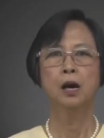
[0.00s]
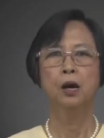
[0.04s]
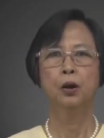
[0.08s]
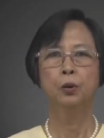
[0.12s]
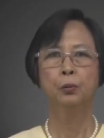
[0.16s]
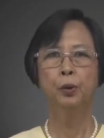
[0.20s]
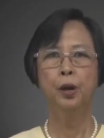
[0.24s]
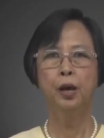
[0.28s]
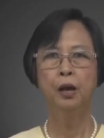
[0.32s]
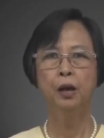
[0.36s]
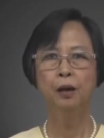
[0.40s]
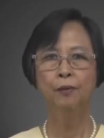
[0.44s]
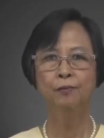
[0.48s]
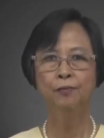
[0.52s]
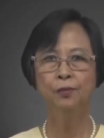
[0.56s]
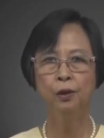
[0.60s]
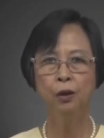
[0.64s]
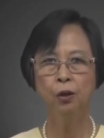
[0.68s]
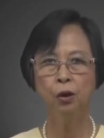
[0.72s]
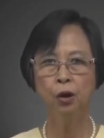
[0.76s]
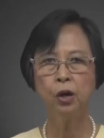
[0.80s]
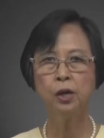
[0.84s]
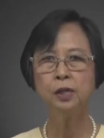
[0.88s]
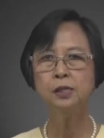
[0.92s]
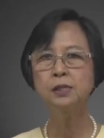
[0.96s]
We have
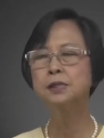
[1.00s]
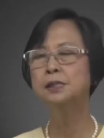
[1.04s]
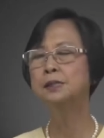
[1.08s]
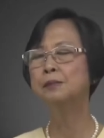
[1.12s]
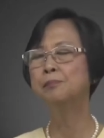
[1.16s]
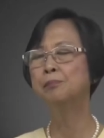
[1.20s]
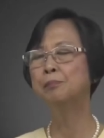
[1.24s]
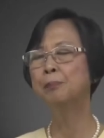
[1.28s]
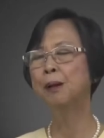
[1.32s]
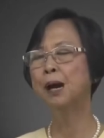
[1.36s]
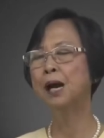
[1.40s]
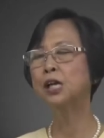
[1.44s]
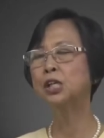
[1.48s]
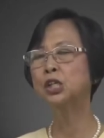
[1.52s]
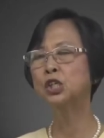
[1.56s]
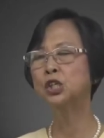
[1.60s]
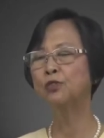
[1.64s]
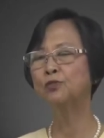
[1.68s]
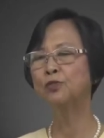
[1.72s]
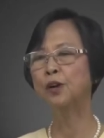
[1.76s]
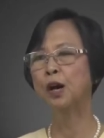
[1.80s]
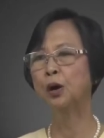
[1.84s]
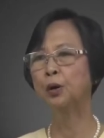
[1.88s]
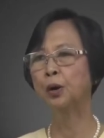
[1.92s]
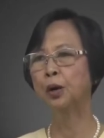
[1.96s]
lost much
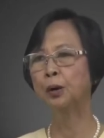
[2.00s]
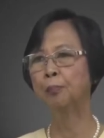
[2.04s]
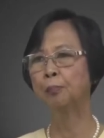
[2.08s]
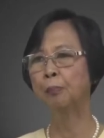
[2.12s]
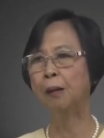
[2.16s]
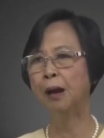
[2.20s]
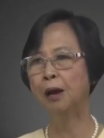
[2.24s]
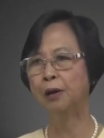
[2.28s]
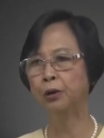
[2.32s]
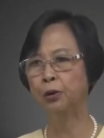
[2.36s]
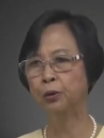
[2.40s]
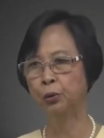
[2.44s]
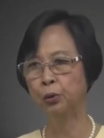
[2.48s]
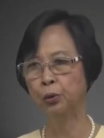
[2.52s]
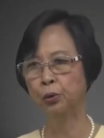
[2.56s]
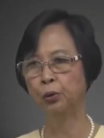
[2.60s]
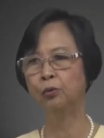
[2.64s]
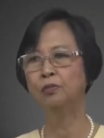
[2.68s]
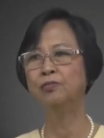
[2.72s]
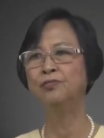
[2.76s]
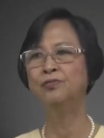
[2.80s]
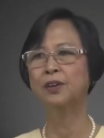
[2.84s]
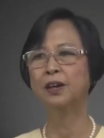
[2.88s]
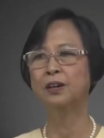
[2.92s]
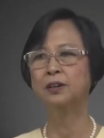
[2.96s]
of our
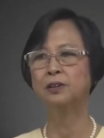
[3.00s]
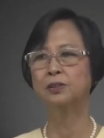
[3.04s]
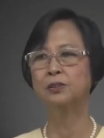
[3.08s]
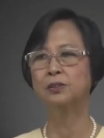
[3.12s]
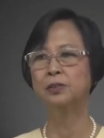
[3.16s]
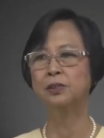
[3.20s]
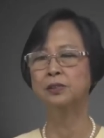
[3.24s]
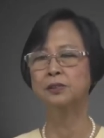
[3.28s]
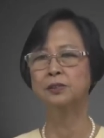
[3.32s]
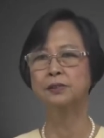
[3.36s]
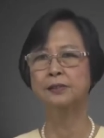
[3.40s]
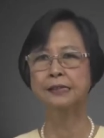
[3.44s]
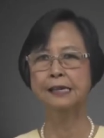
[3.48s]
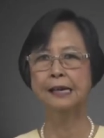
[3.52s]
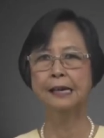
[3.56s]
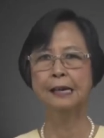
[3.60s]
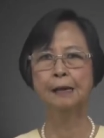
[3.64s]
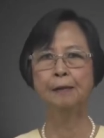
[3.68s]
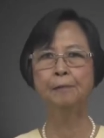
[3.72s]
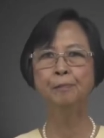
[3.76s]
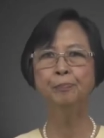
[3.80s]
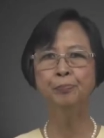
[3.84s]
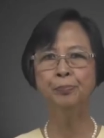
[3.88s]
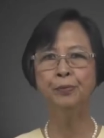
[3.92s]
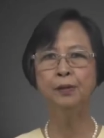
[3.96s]
mangrove
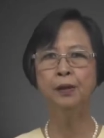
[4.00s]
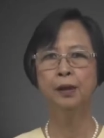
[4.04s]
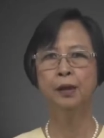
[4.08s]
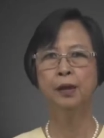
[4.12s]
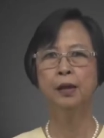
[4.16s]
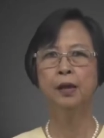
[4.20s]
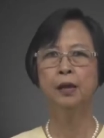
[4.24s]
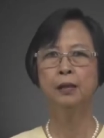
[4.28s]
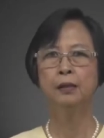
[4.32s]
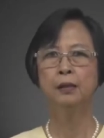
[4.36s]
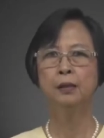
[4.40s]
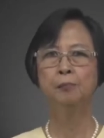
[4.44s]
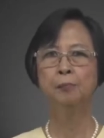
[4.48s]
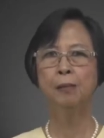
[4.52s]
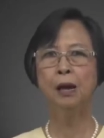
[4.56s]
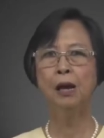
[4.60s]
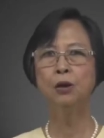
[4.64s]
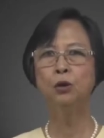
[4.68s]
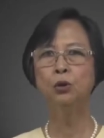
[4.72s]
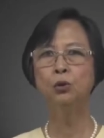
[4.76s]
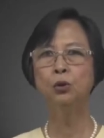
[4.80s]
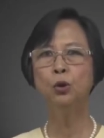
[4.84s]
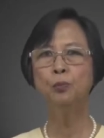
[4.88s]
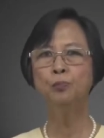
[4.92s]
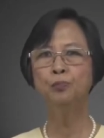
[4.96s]
ecosystem. The
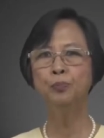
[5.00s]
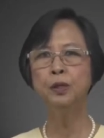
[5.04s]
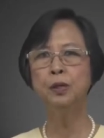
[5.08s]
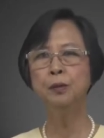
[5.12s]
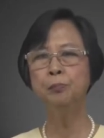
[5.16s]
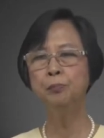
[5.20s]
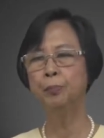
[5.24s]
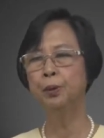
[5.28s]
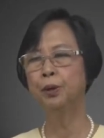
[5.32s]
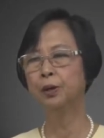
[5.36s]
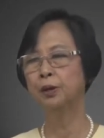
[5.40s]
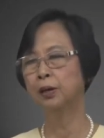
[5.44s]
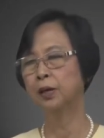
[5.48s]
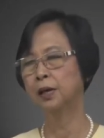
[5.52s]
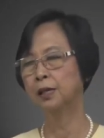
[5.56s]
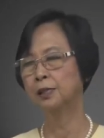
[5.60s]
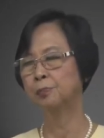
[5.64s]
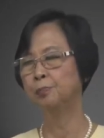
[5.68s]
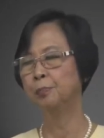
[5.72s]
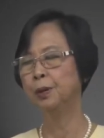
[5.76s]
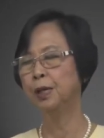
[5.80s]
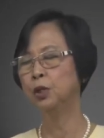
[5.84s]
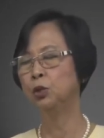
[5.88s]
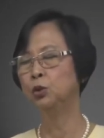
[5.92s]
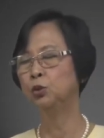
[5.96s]
mangrove timber has
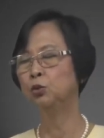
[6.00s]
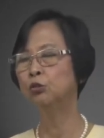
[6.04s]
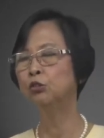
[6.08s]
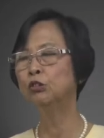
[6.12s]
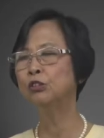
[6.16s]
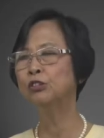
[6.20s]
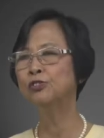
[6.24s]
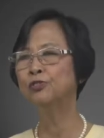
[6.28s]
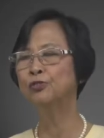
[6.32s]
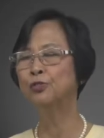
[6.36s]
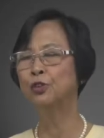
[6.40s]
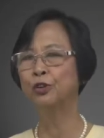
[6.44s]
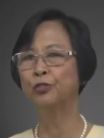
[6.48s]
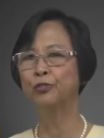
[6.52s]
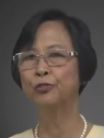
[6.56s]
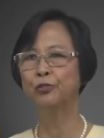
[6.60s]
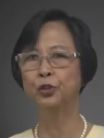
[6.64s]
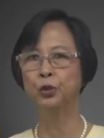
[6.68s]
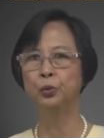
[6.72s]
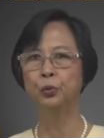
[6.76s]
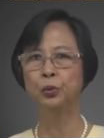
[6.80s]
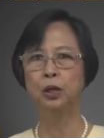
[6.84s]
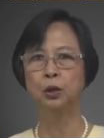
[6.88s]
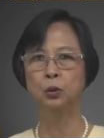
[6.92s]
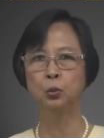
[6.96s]
been used for
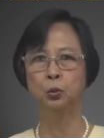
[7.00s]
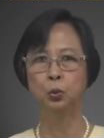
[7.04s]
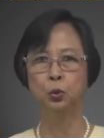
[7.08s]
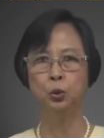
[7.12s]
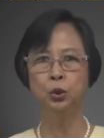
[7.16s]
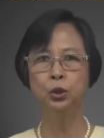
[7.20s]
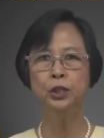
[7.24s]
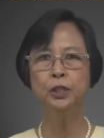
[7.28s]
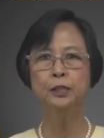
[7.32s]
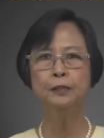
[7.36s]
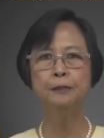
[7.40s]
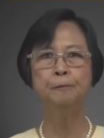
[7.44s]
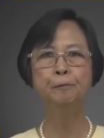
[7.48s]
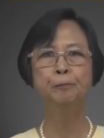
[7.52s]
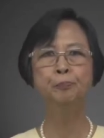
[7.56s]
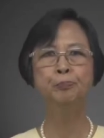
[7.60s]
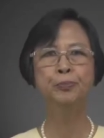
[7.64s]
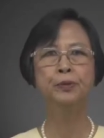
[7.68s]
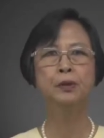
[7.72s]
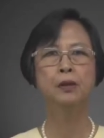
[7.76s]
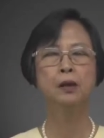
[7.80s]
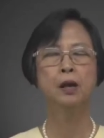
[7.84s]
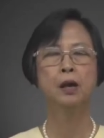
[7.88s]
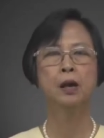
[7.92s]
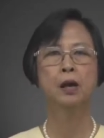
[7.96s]
fuel wood
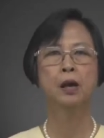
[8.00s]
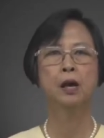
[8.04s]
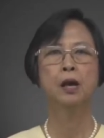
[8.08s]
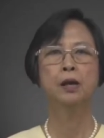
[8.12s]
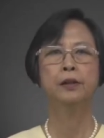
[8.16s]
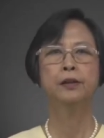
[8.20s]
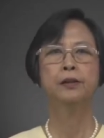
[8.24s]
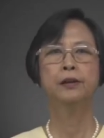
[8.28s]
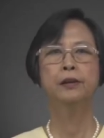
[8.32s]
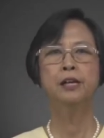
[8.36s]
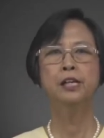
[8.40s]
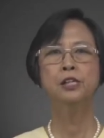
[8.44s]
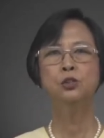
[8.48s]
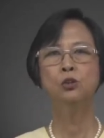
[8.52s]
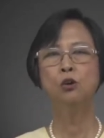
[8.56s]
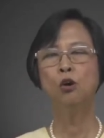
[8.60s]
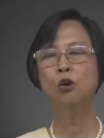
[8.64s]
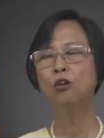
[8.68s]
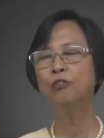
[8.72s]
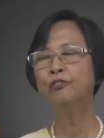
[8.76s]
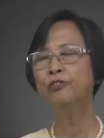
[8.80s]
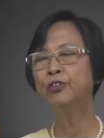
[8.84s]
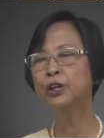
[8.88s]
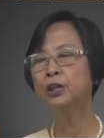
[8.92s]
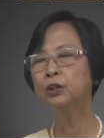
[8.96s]
there is
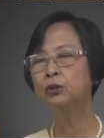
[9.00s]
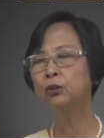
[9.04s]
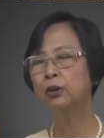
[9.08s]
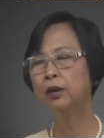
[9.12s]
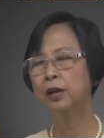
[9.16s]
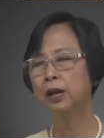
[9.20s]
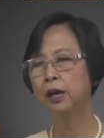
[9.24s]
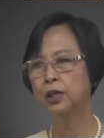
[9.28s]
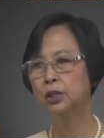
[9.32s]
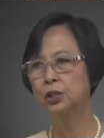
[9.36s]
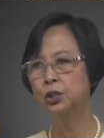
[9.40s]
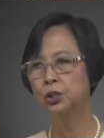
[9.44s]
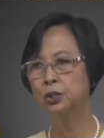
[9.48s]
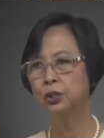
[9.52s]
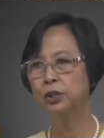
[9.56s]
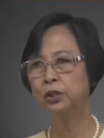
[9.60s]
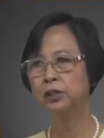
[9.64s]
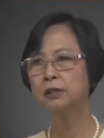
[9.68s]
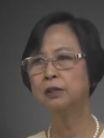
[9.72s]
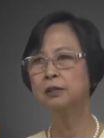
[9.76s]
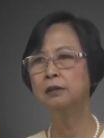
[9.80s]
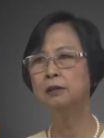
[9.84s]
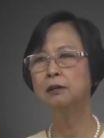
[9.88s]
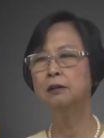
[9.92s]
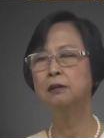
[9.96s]

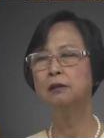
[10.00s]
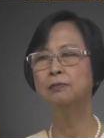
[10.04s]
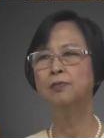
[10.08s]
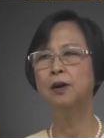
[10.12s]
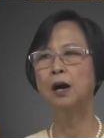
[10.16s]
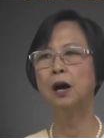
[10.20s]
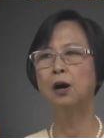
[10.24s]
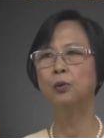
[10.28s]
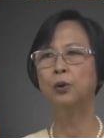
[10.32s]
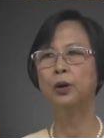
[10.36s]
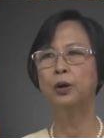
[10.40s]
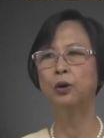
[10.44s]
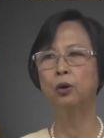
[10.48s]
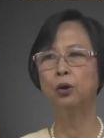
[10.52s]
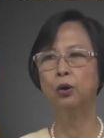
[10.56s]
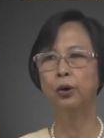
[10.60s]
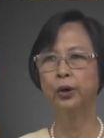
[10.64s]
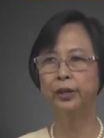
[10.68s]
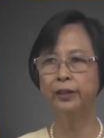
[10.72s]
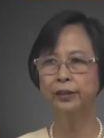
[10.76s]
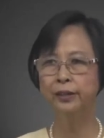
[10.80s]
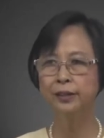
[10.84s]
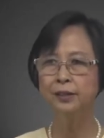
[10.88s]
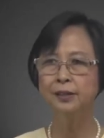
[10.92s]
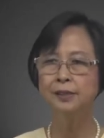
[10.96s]
over-collection of our
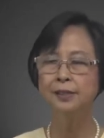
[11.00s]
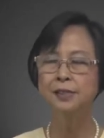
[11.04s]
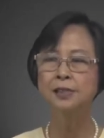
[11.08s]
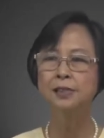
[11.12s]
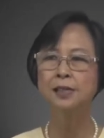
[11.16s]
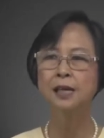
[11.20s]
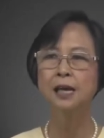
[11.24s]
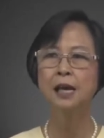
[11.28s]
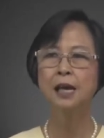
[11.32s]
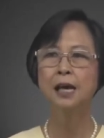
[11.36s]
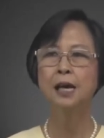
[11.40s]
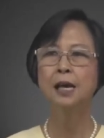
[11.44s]
orchids.